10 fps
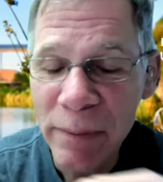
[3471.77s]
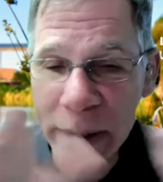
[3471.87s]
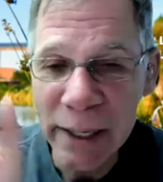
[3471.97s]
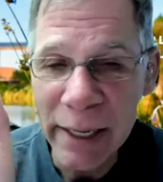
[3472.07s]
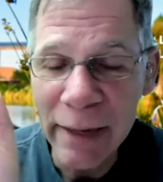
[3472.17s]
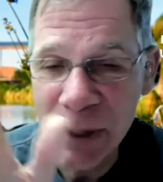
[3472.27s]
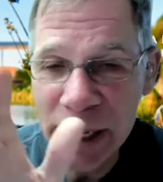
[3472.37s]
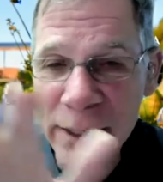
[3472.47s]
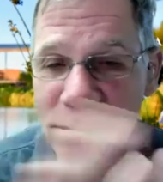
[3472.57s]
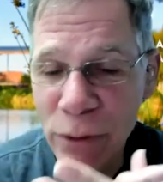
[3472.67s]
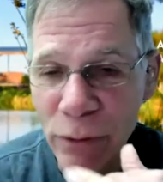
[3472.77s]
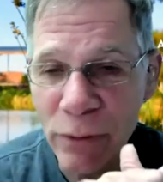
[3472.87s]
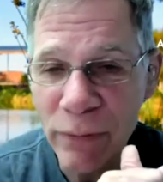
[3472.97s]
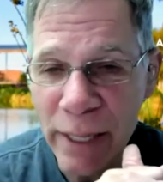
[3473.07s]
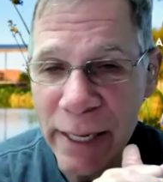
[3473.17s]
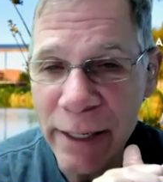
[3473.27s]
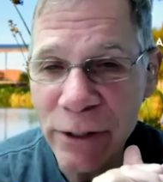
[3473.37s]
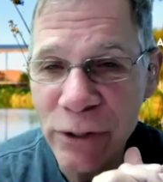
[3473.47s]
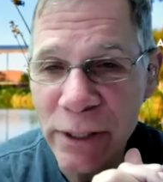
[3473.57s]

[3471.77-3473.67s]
but I mm-hmm. have an external flash.